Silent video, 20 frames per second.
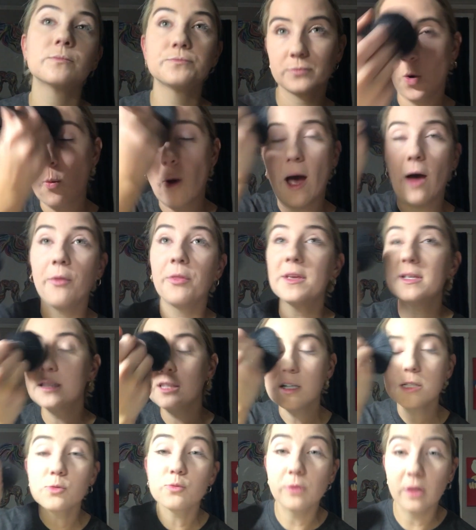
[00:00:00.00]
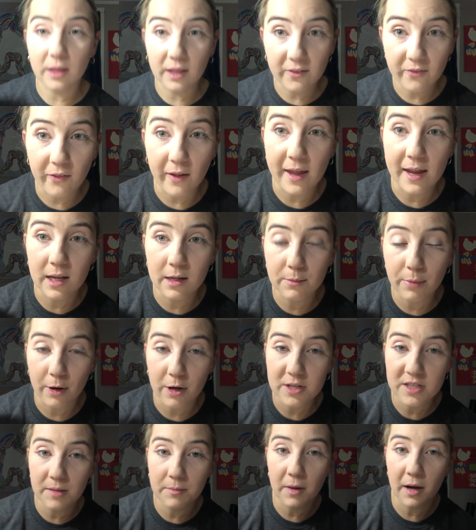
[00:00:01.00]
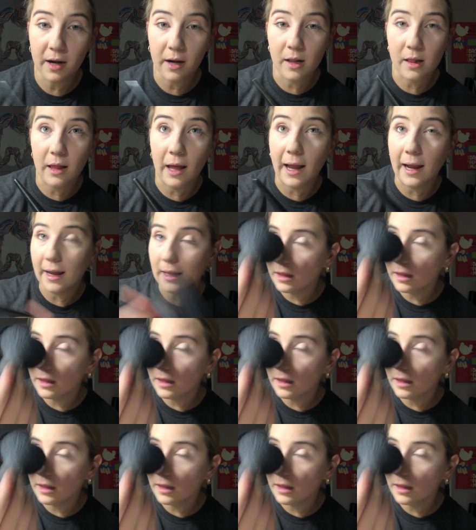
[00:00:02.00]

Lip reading: Wow, this looks really fake in person, I'm not gonna lie. I